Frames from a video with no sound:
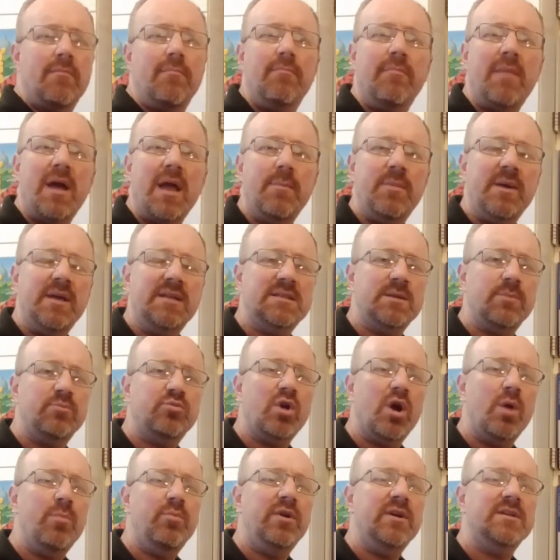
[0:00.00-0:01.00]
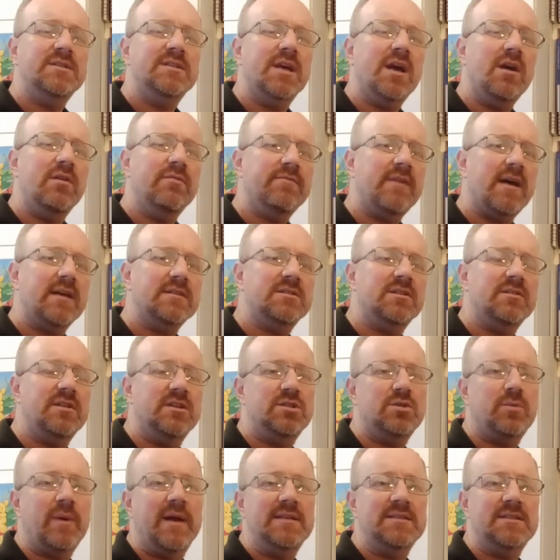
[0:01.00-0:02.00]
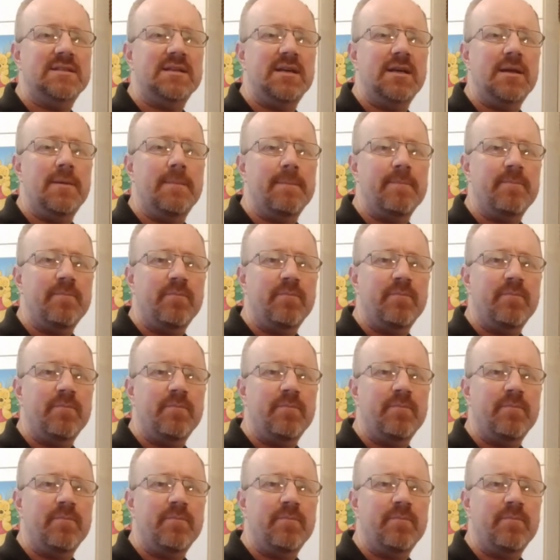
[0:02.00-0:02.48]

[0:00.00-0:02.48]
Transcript: maybe it's appropriate to go faster than 20.